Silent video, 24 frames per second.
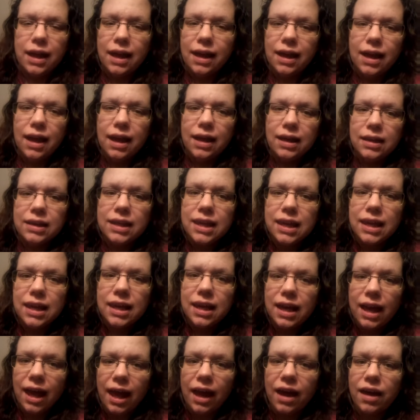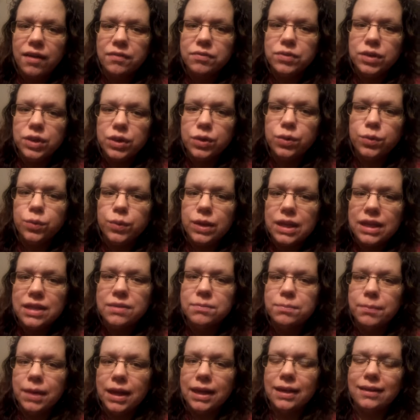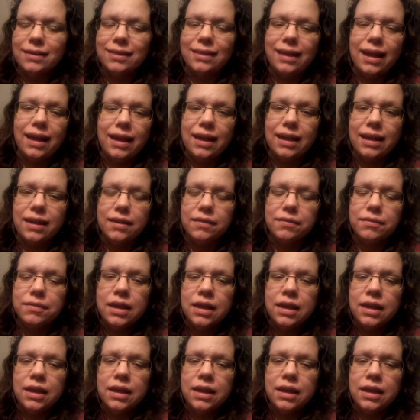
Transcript: I, I can't have you in my life